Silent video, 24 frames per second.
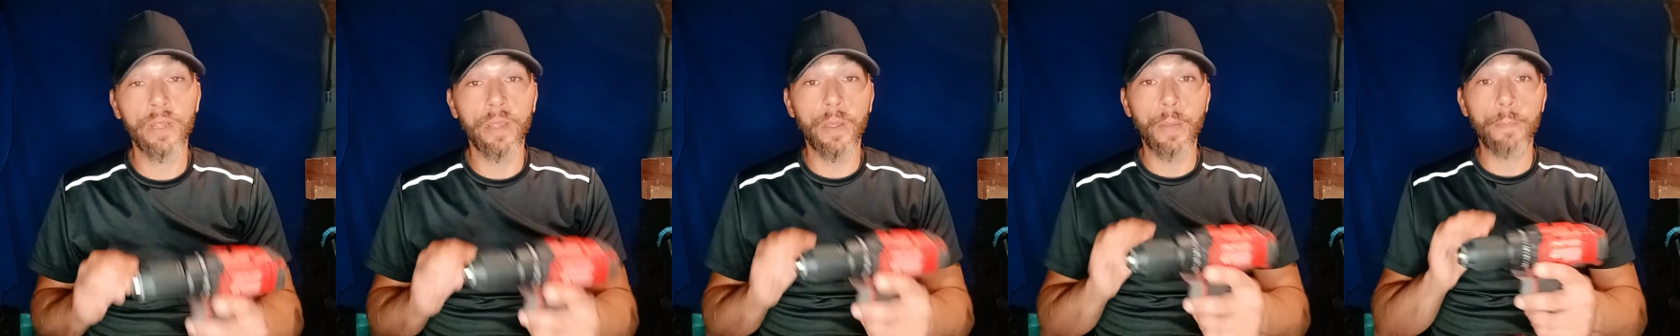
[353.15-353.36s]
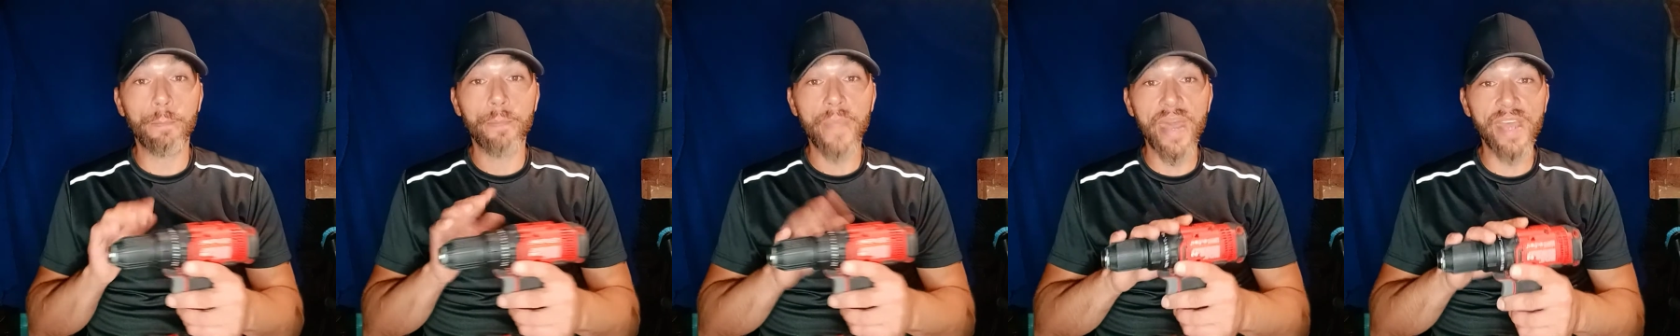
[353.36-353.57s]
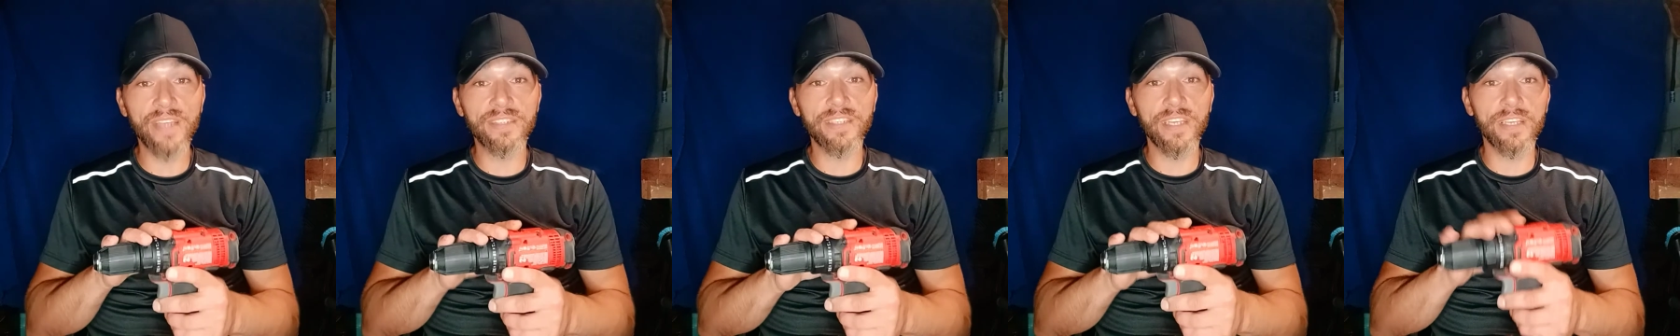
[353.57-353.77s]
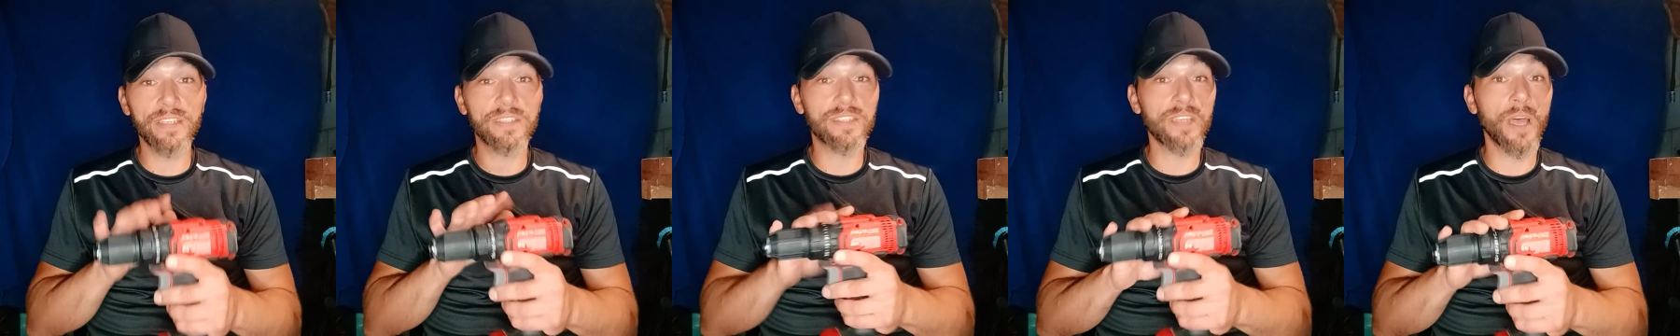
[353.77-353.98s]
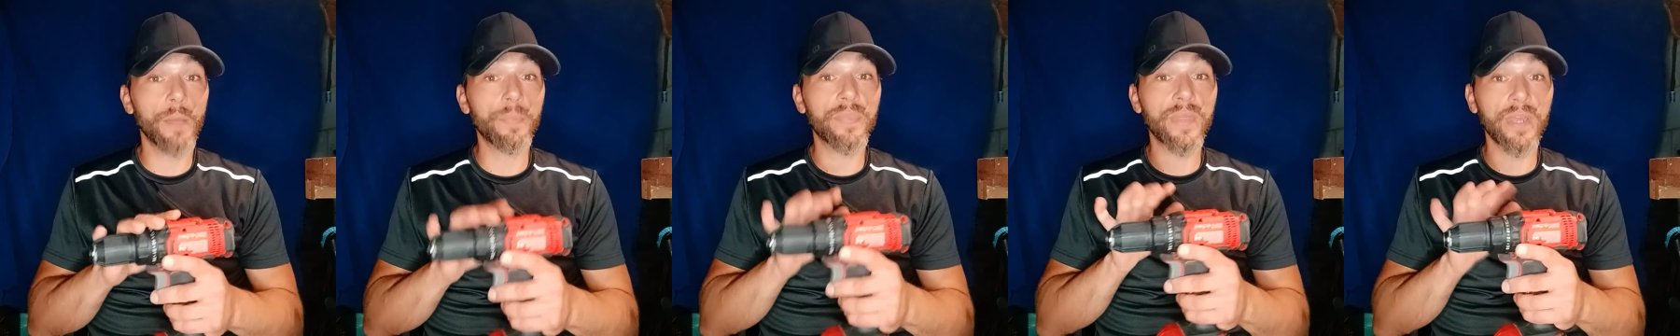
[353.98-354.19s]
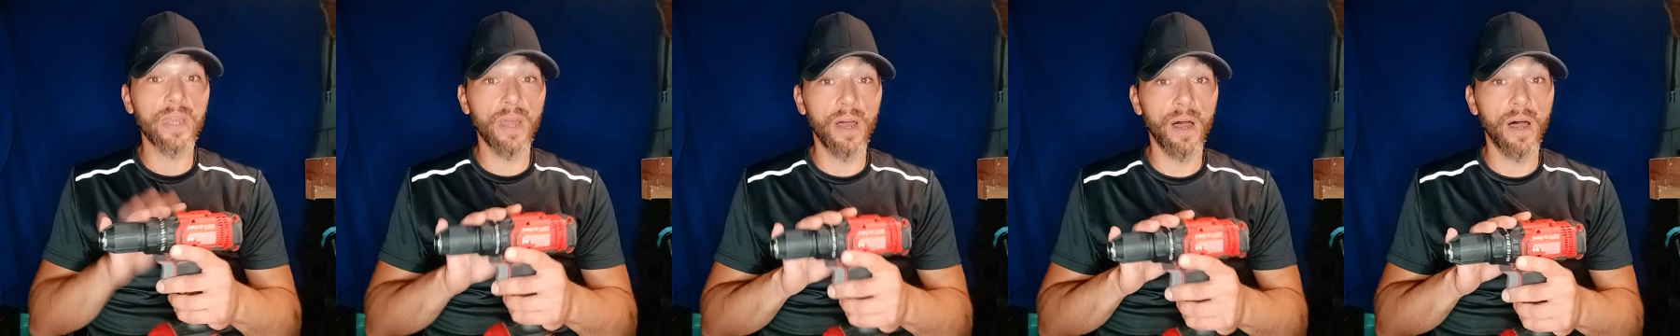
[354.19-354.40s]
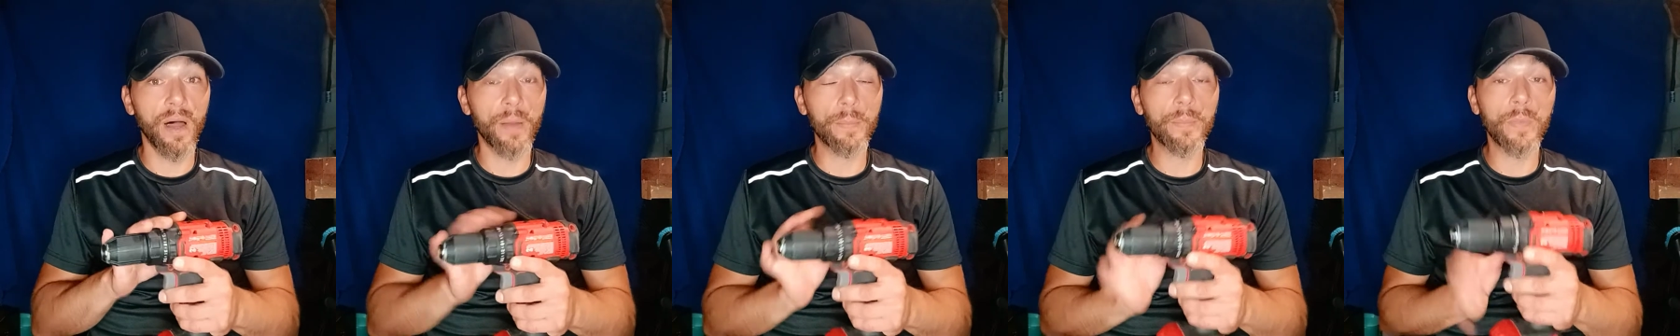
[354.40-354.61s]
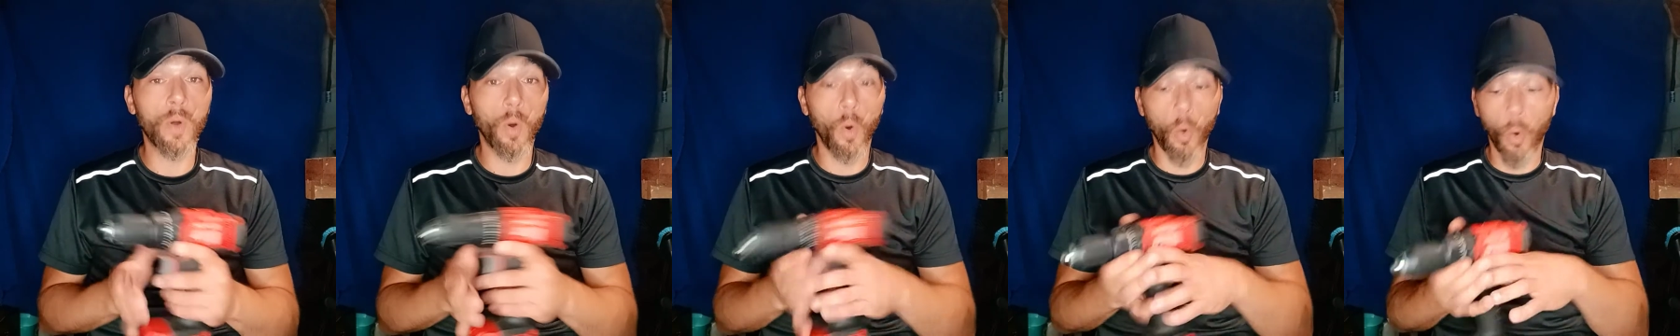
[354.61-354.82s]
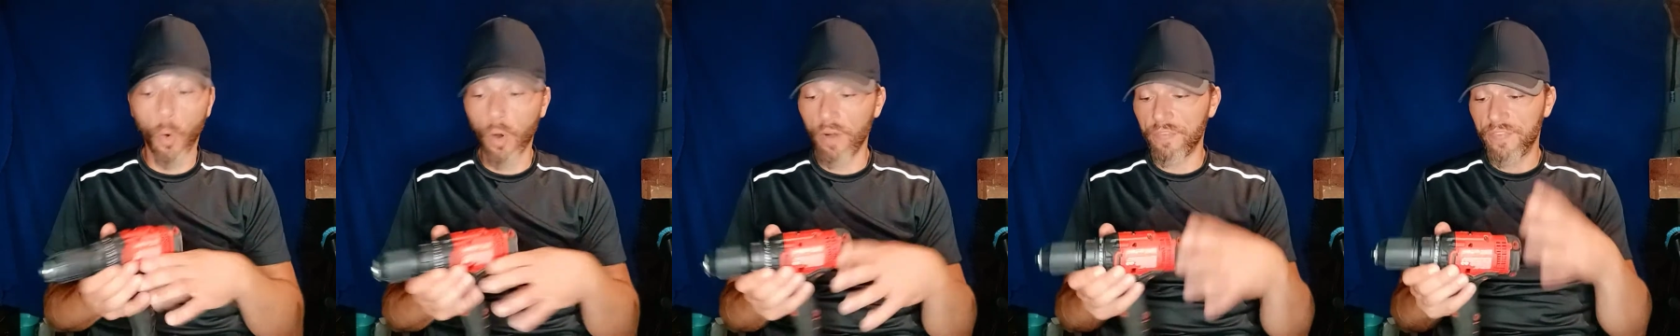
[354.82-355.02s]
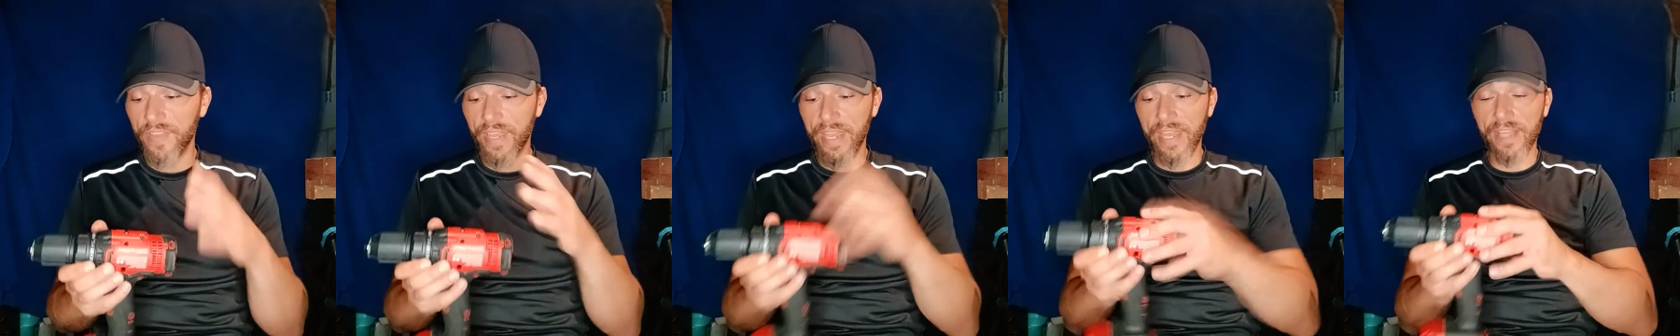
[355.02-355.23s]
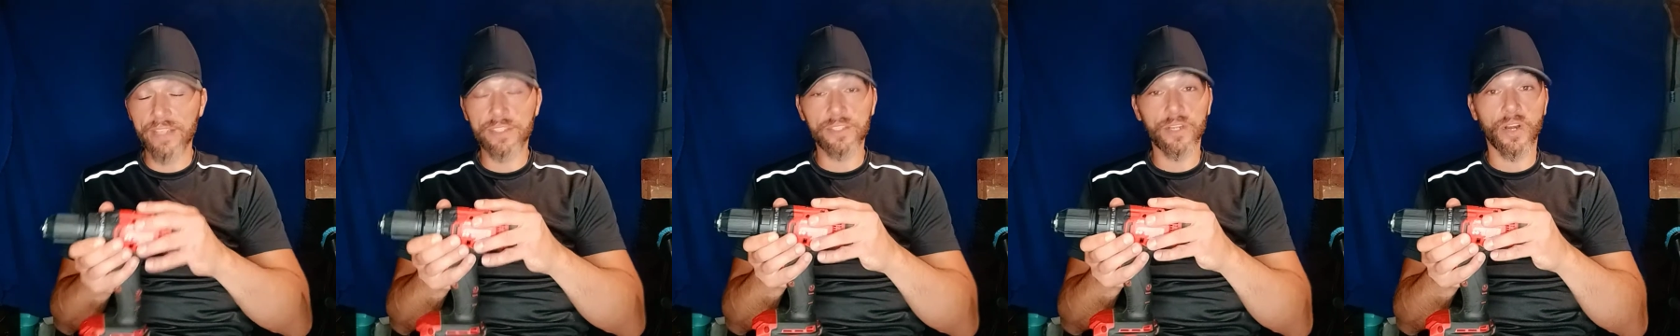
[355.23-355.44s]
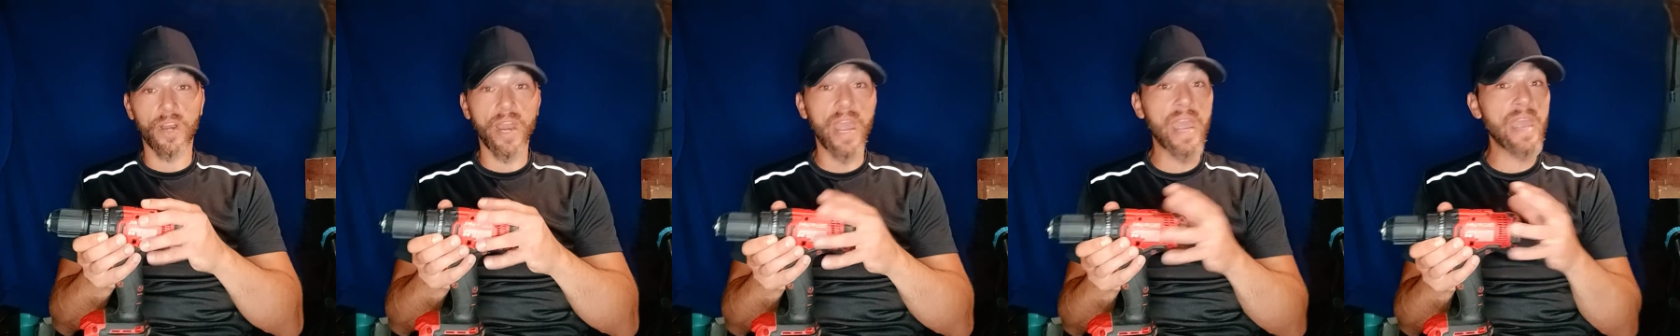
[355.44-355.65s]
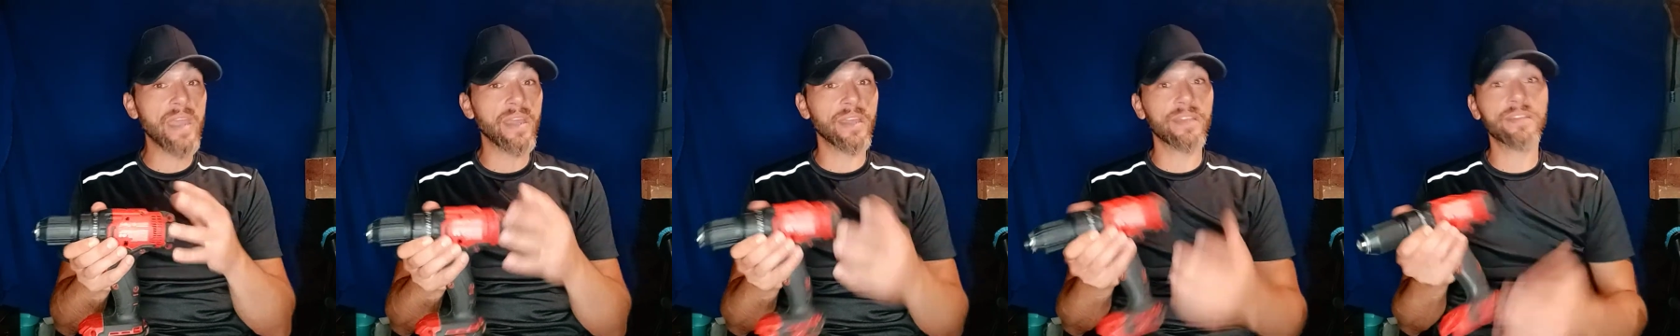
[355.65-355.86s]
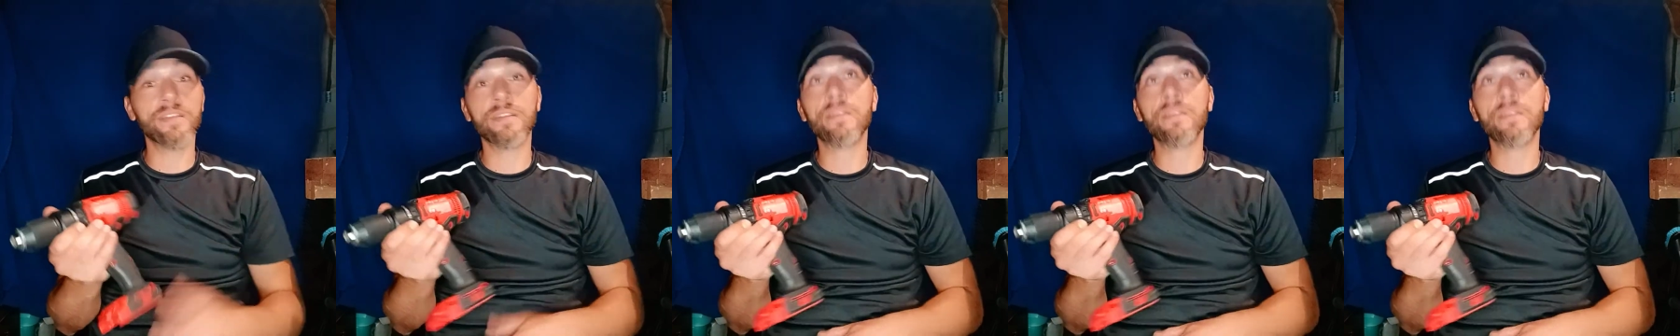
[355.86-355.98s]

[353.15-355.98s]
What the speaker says: messing something up. Or if it hits their hand,